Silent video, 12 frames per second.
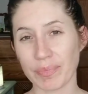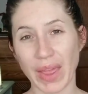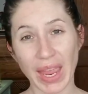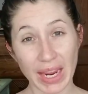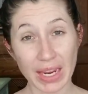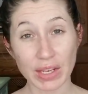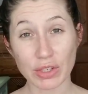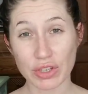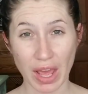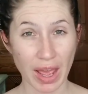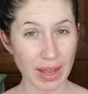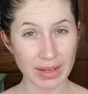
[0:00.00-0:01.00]
age
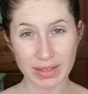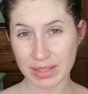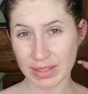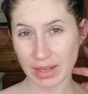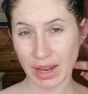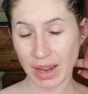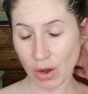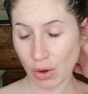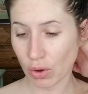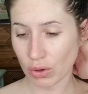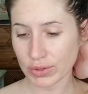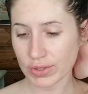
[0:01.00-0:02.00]
that at
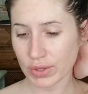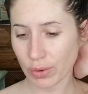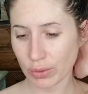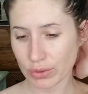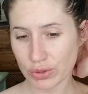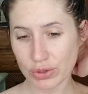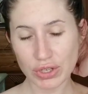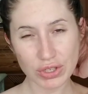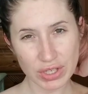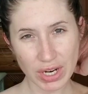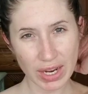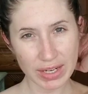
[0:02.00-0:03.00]
all. So just
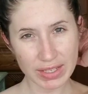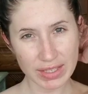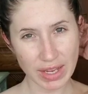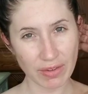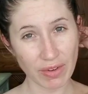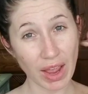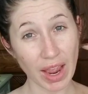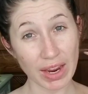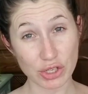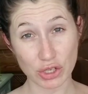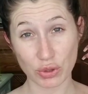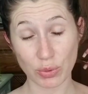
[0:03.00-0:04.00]
to kind of save it, I
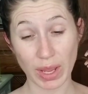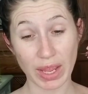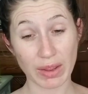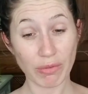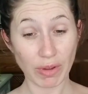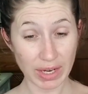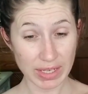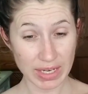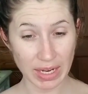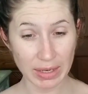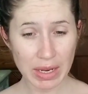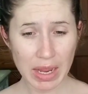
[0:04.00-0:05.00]
do a fake
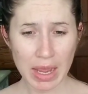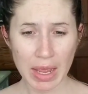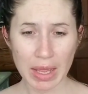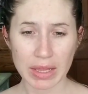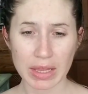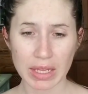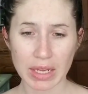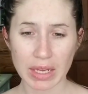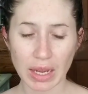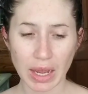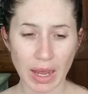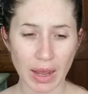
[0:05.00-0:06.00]
tan.
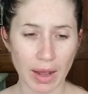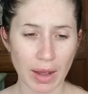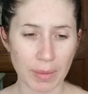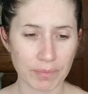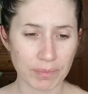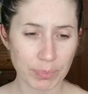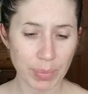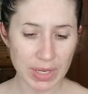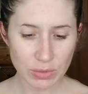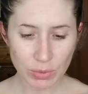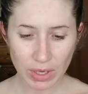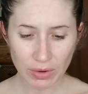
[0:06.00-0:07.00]
The
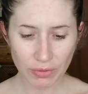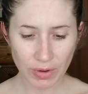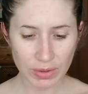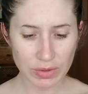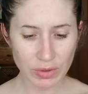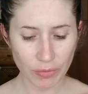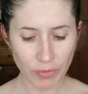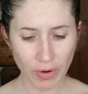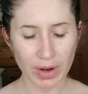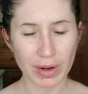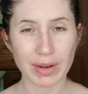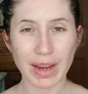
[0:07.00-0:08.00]
best one I've found so
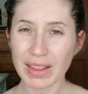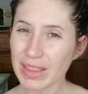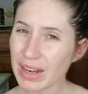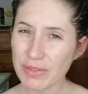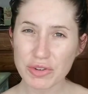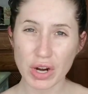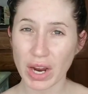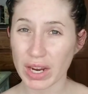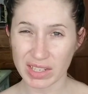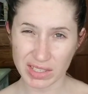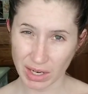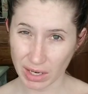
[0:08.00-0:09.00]
far, not that I've tried a
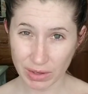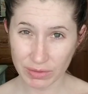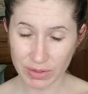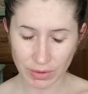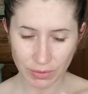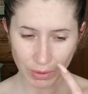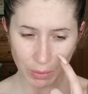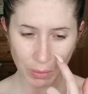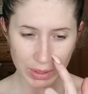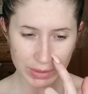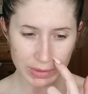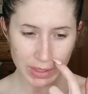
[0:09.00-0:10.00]
ton of different
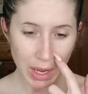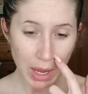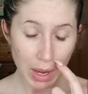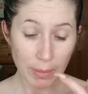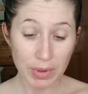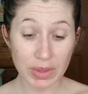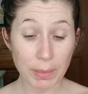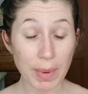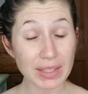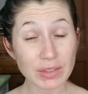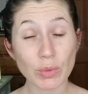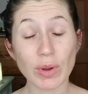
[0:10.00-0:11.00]
ones, but the
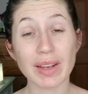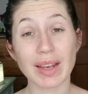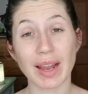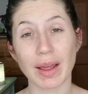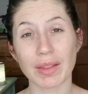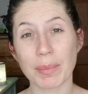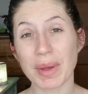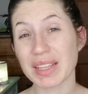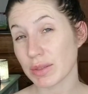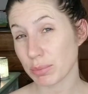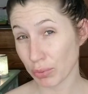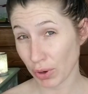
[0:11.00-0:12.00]
best
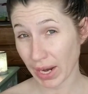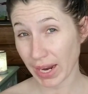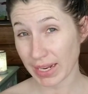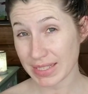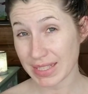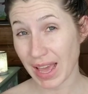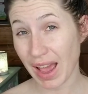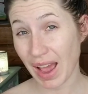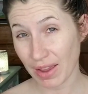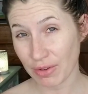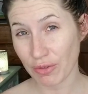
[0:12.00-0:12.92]
brand that I've